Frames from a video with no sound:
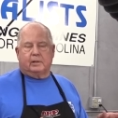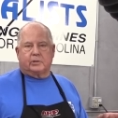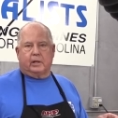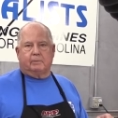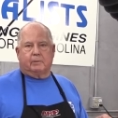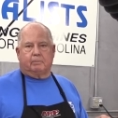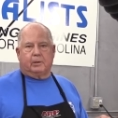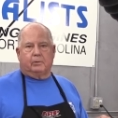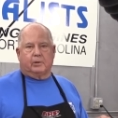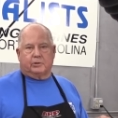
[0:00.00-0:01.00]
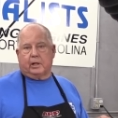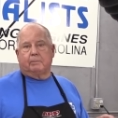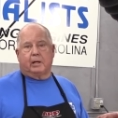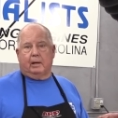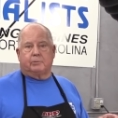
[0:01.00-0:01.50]
the same component,
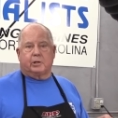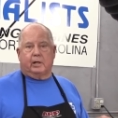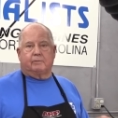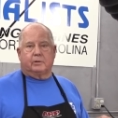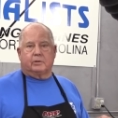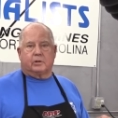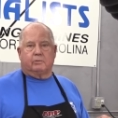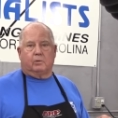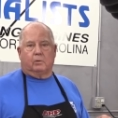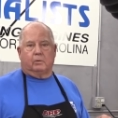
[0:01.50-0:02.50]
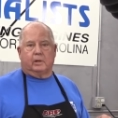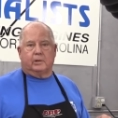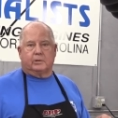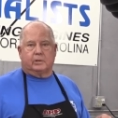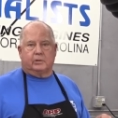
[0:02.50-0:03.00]
same camshaft and so on
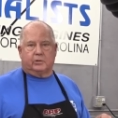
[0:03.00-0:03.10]
as the